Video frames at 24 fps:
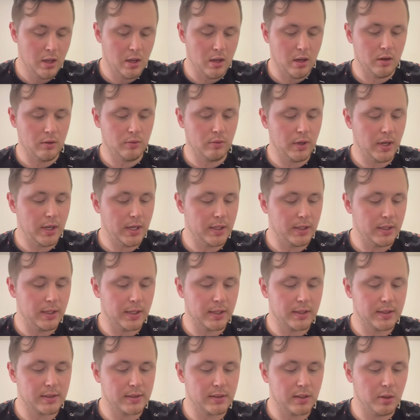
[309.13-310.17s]
All right,
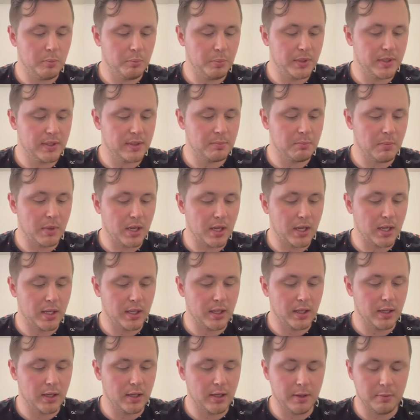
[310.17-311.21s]
next up is
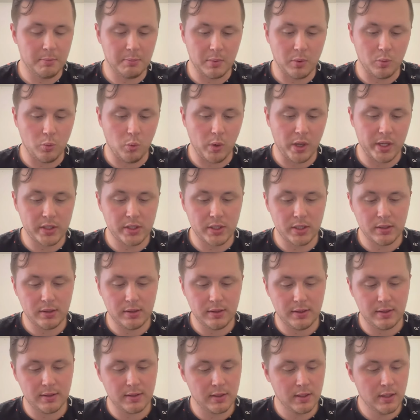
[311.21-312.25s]
my
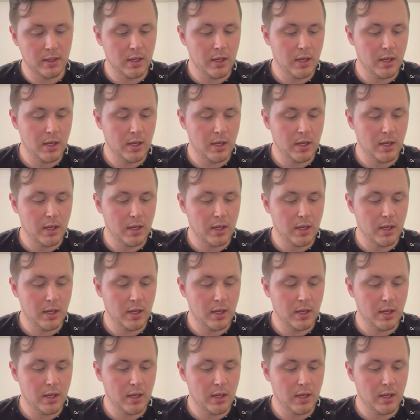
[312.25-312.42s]
wedges.